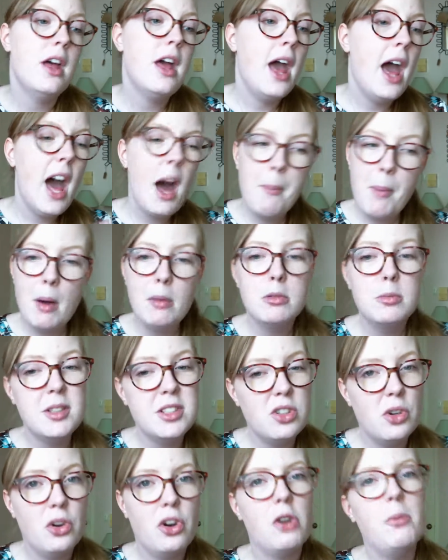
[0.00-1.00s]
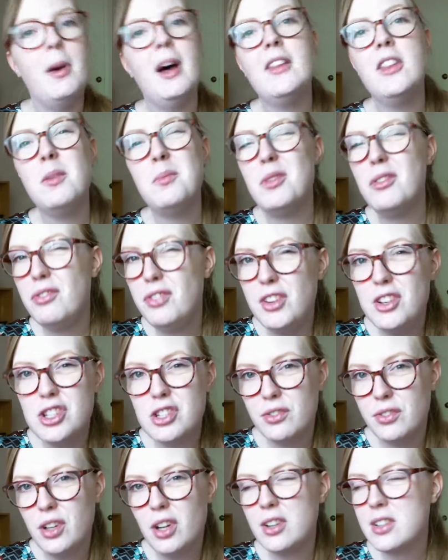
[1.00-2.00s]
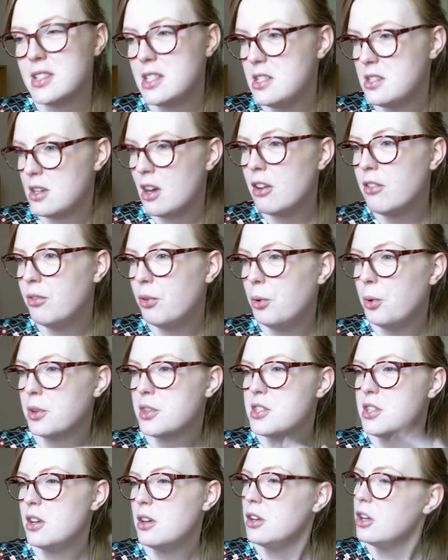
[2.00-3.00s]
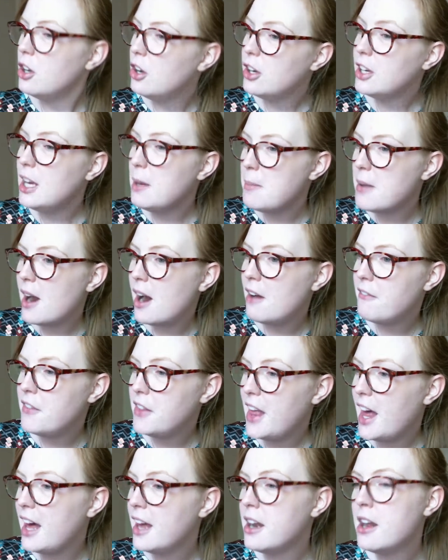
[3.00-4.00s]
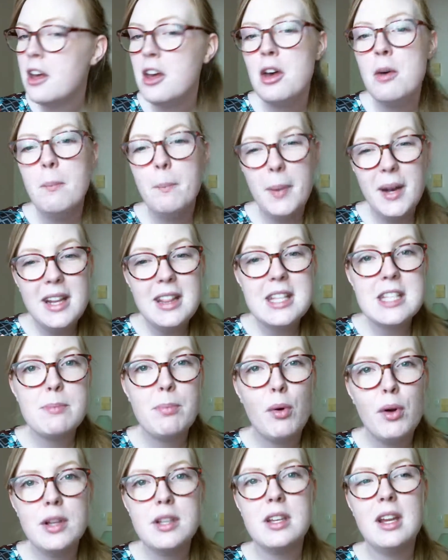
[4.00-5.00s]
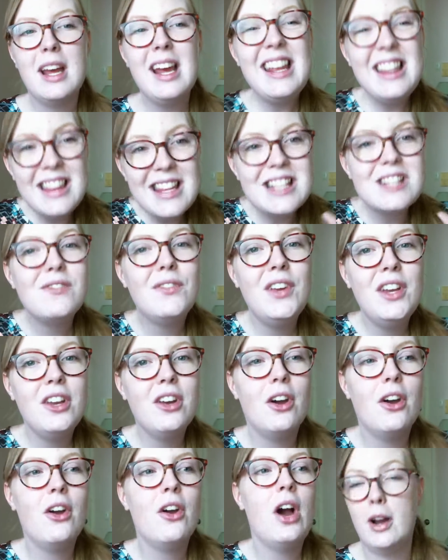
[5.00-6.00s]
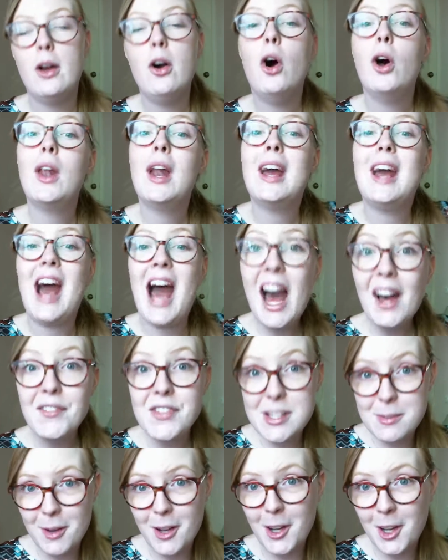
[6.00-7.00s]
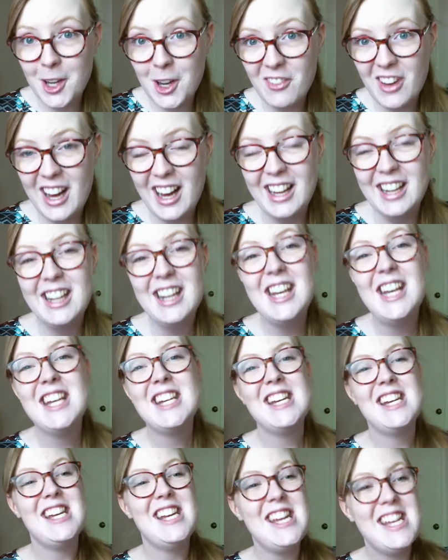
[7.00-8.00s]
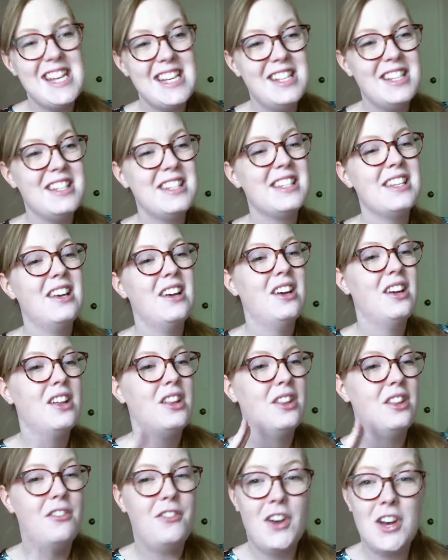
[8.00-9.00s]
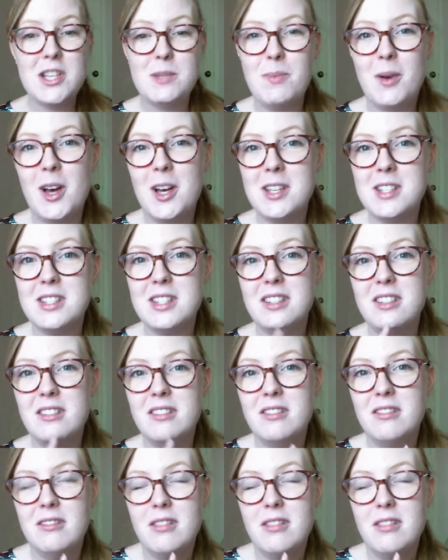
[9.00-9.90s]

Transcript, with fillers: I'll probably talk about them in future vlogs and so forth, so you know, keep an eye out for that. But in this point, in this video, all I have spoken about is the first person,